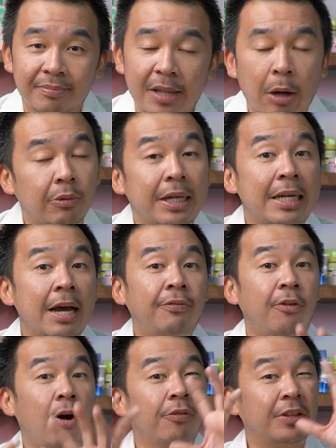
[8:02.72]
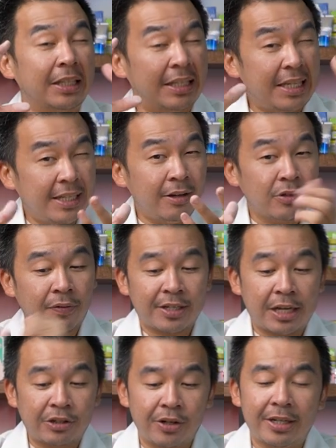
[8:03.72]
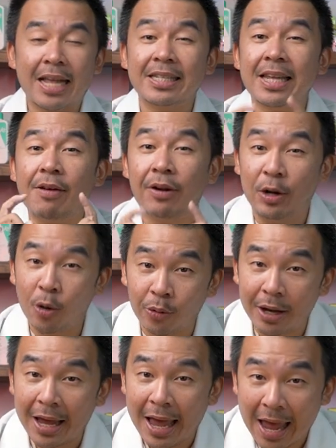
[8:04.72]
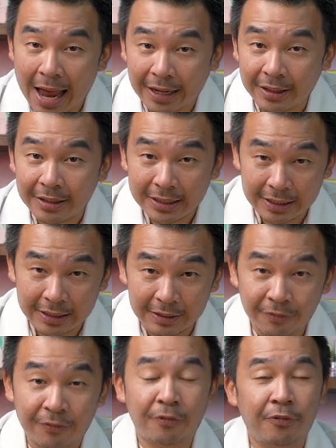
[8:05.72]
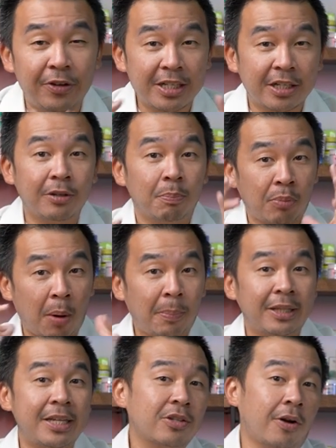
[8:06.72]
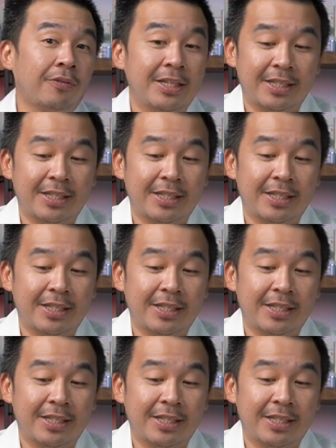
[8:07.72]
Now, enough of the details of the sunscreen, let's have a look at the physical properties of this